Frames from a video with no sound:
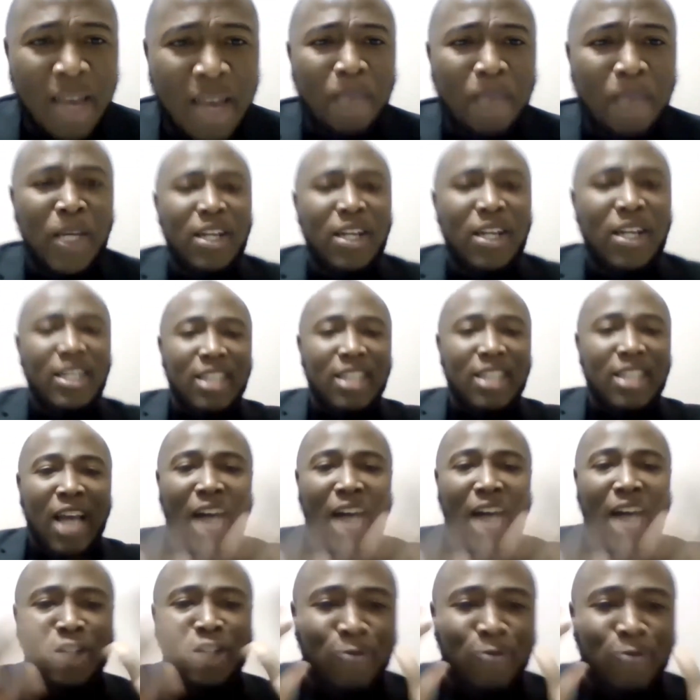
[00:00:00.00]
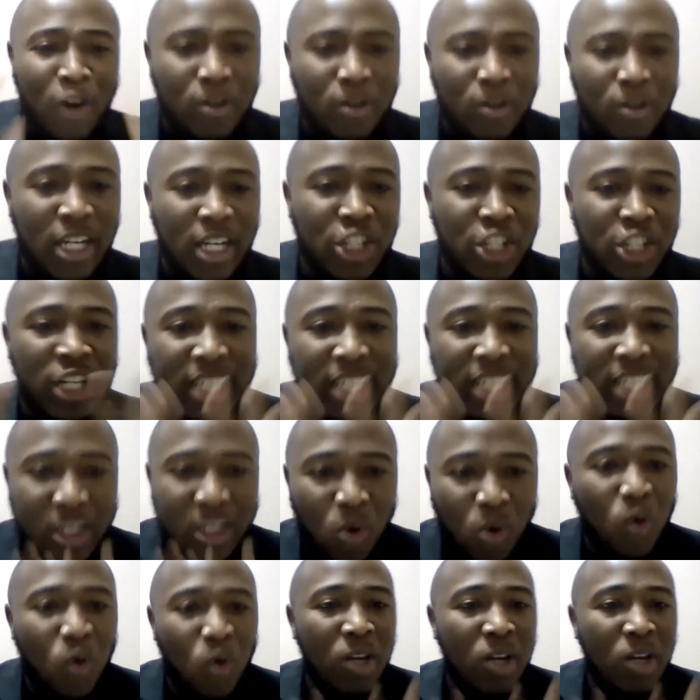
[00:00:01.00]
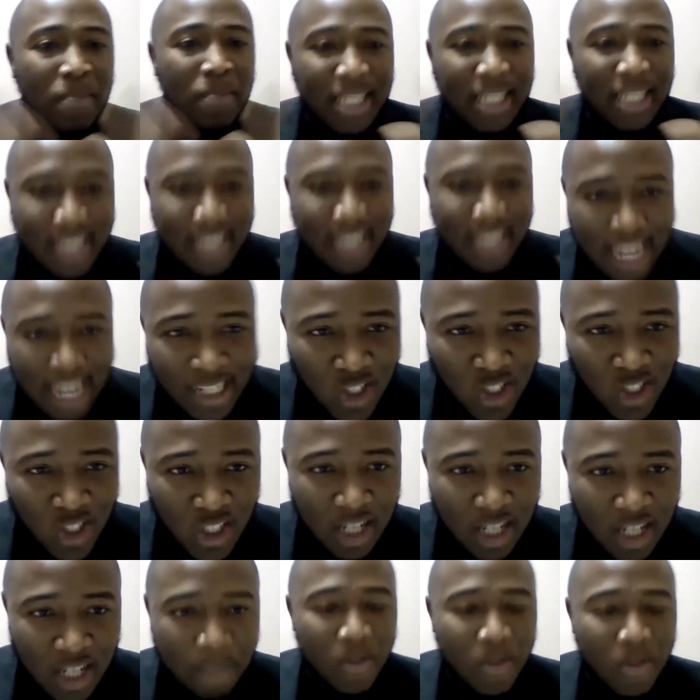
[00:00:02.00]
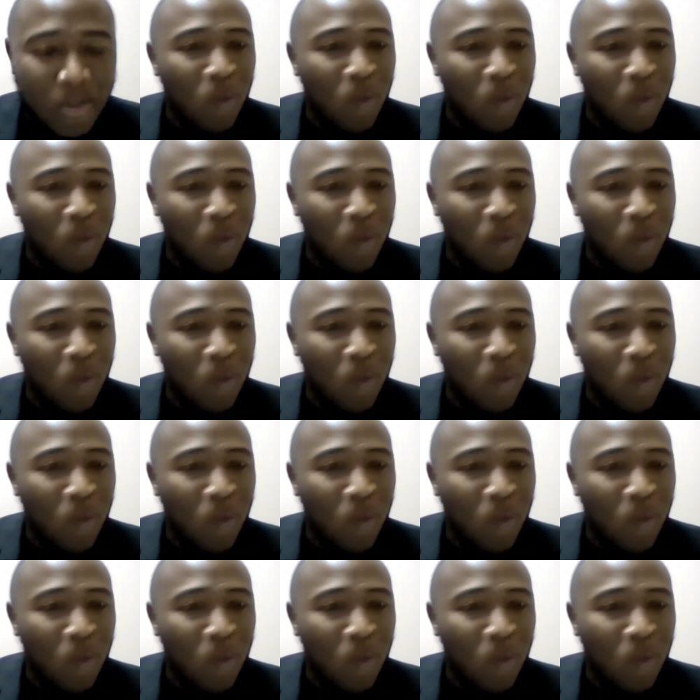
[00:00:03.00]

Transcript: because a foundation can only be tested